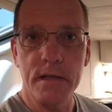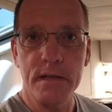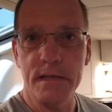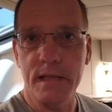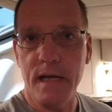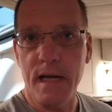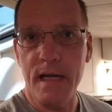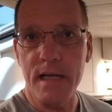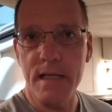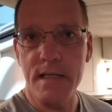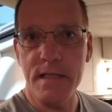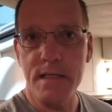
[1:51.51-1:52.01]

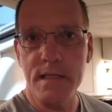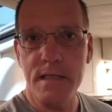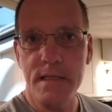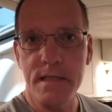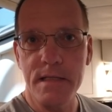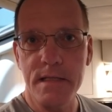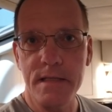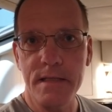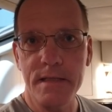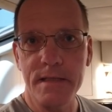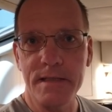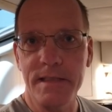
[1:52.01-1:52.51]
dust,
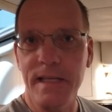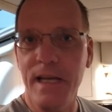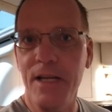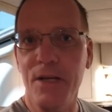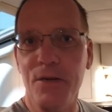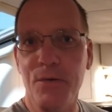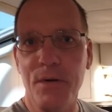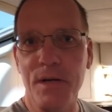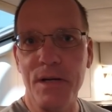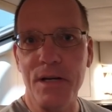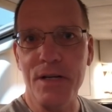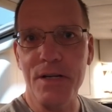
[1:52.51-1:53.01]
dead
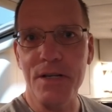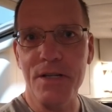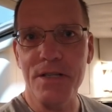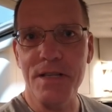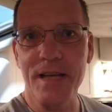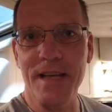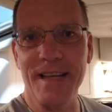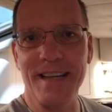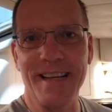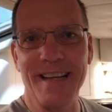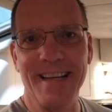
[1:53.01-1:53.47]
critters,